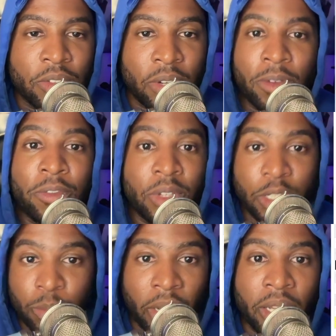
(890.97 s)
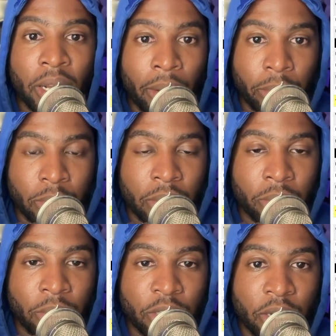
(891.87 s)
I finished my 8 hours at
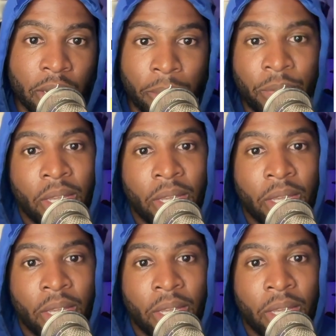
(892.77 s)
one job,